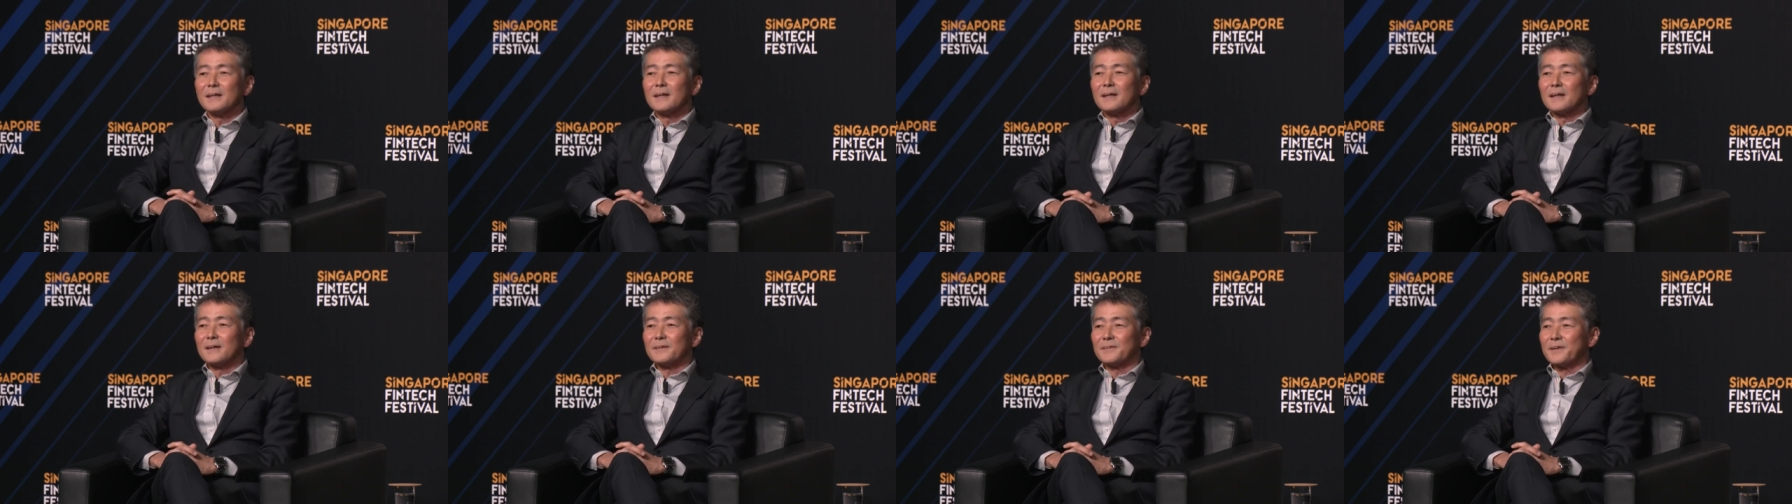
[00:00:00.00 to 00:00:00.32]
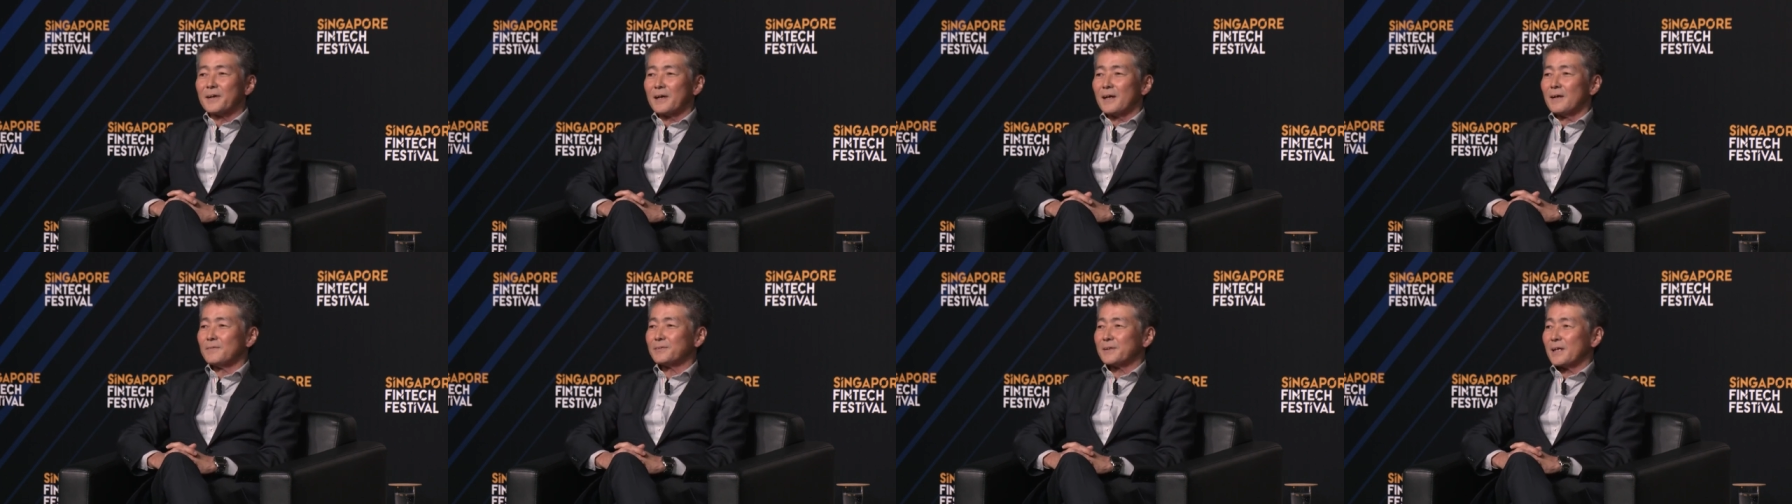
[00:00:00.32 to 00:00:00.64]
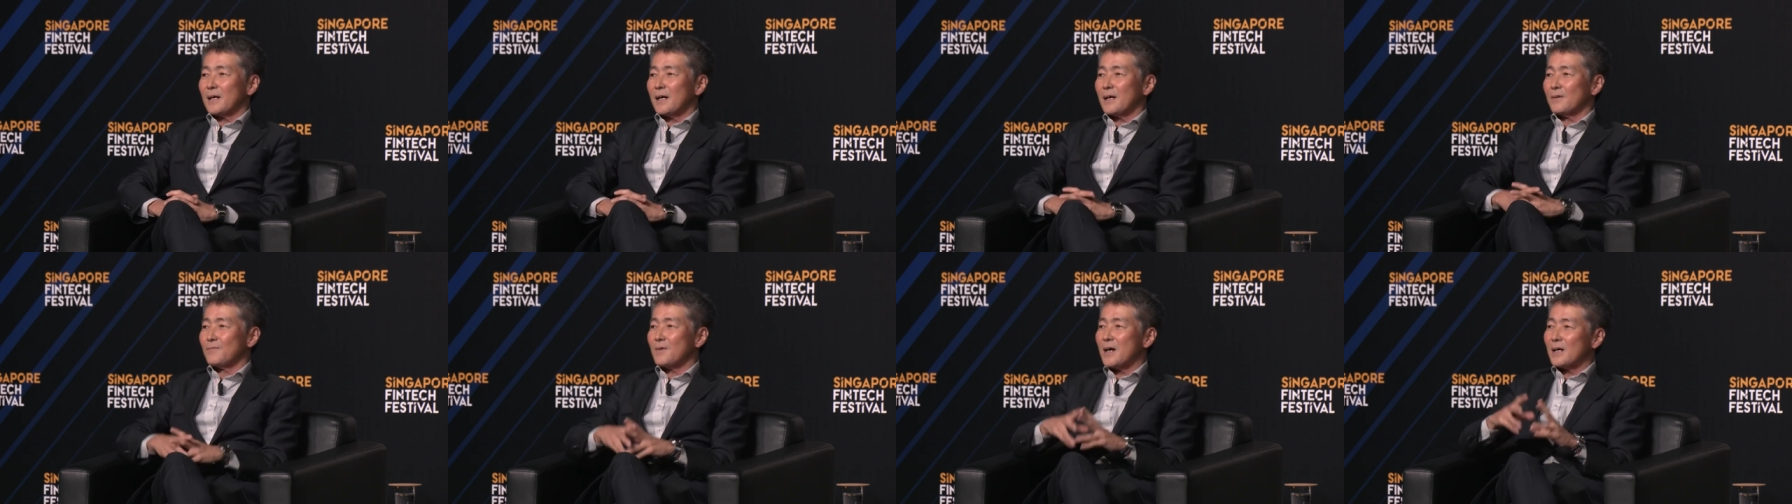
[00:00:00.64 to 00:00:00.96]
and thereafter
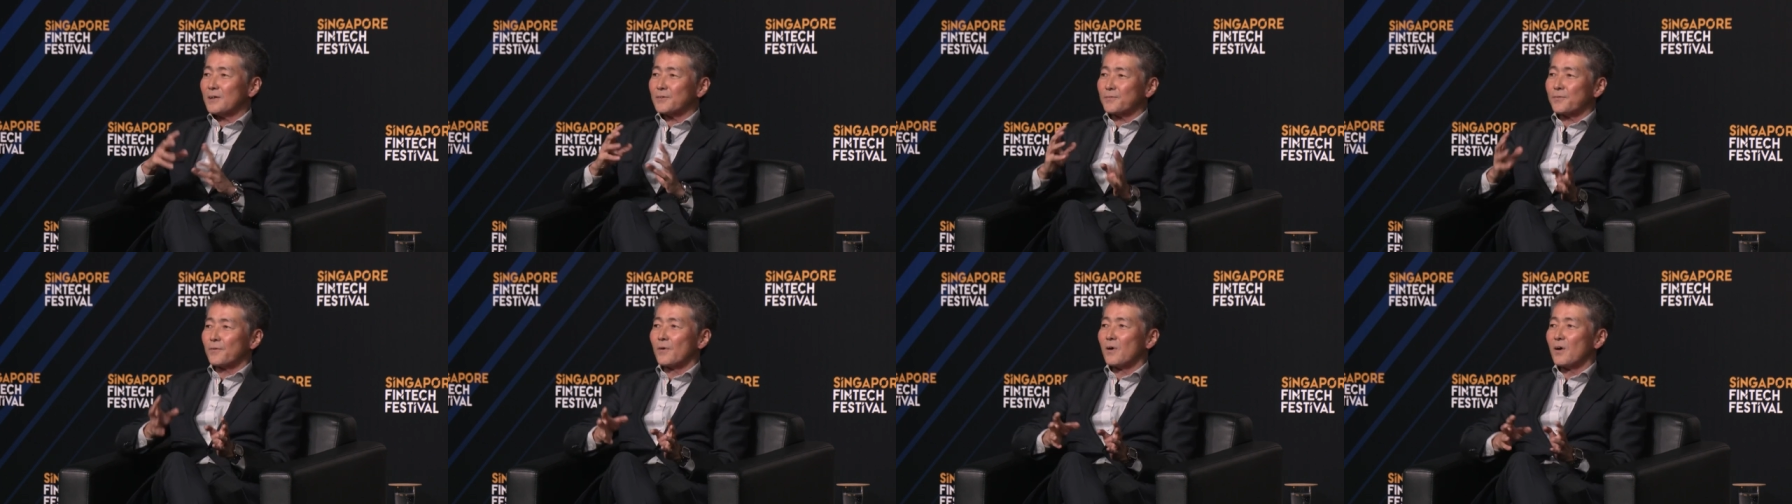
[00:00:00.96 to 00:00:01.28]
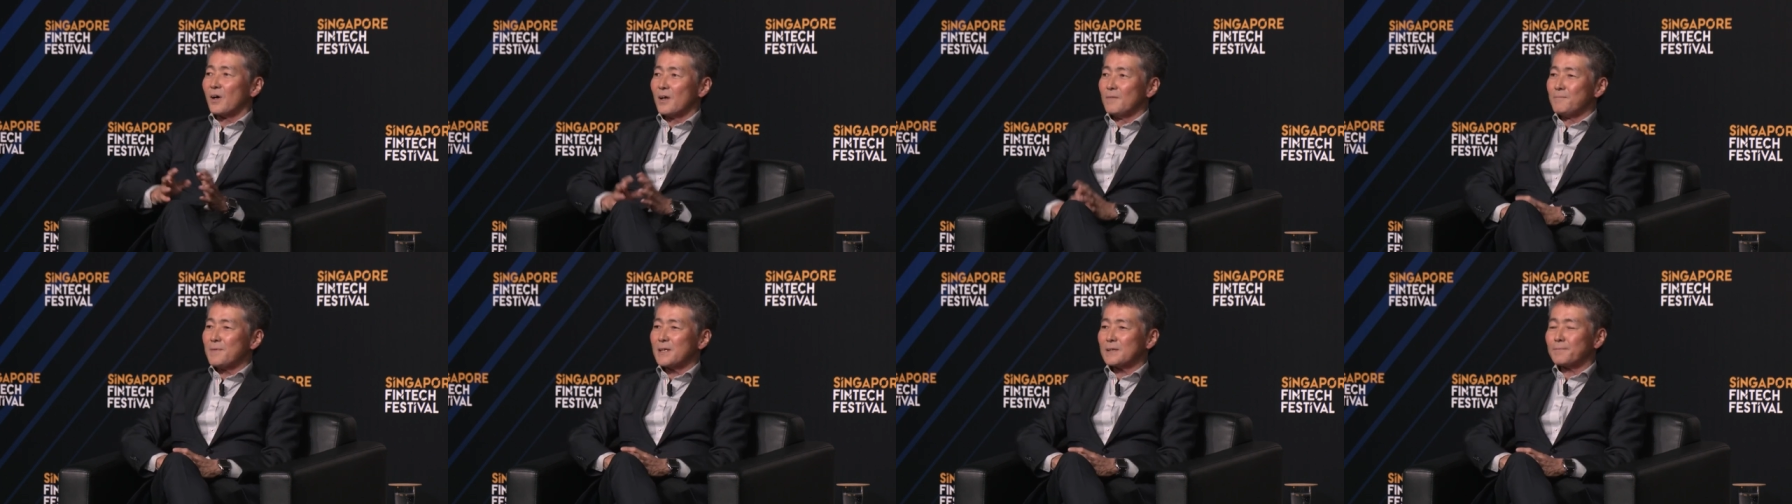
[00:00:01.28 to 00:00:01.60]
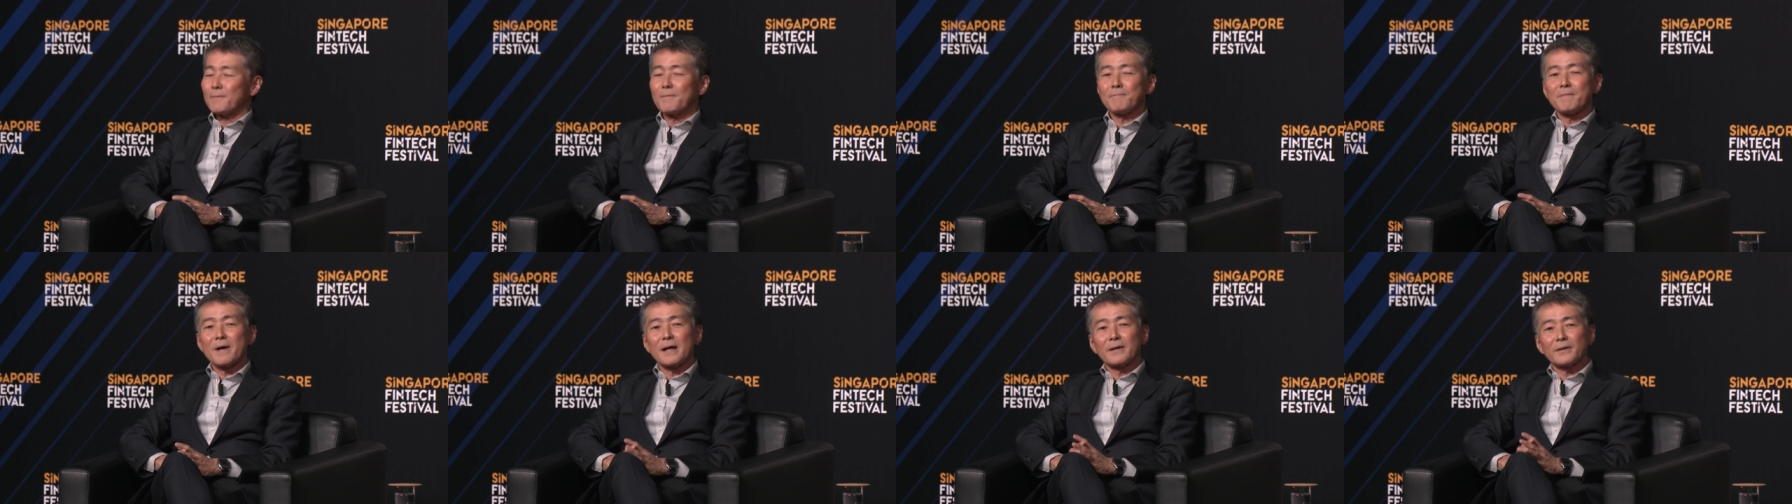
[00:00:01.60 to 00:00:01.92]
I worked for
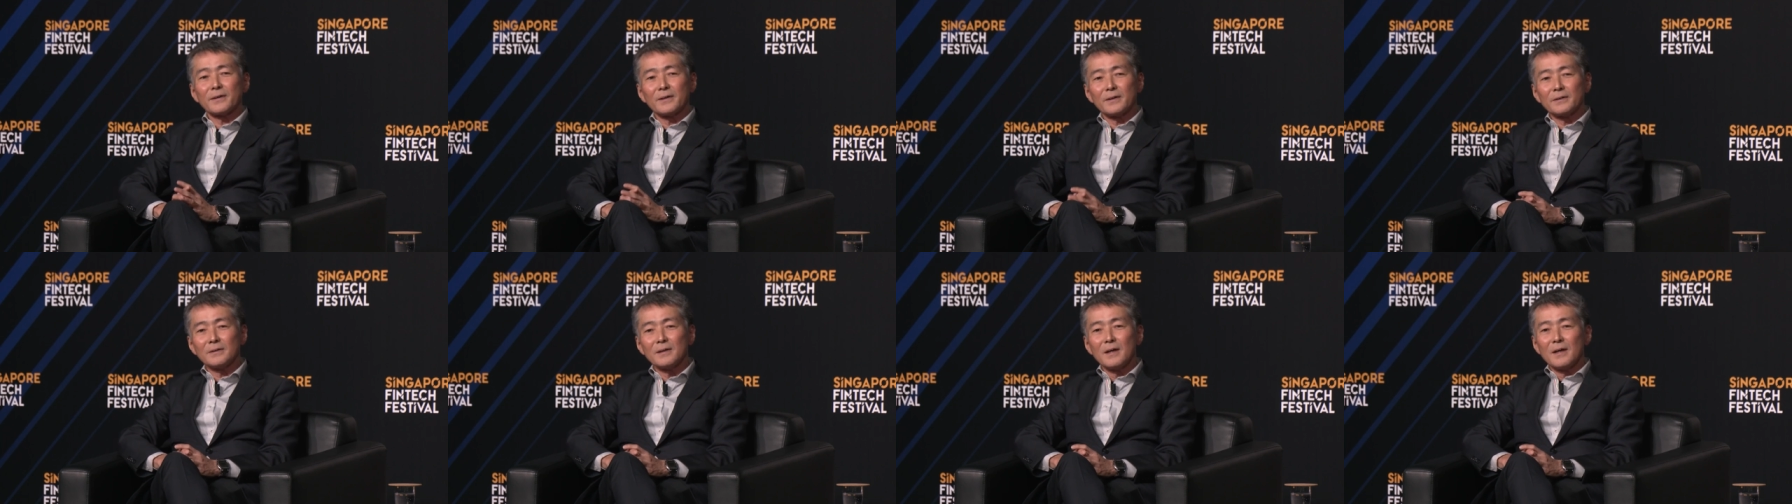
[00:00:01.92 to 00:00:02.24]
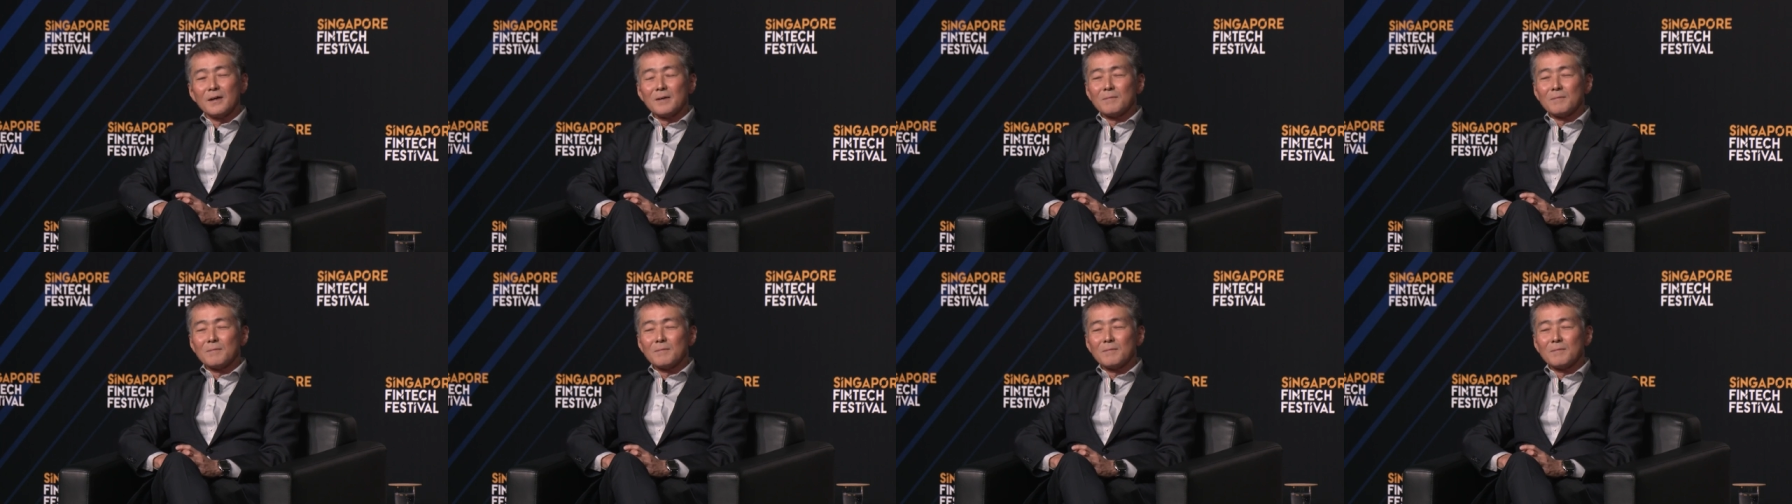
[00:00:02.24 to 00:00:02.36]
investment banking,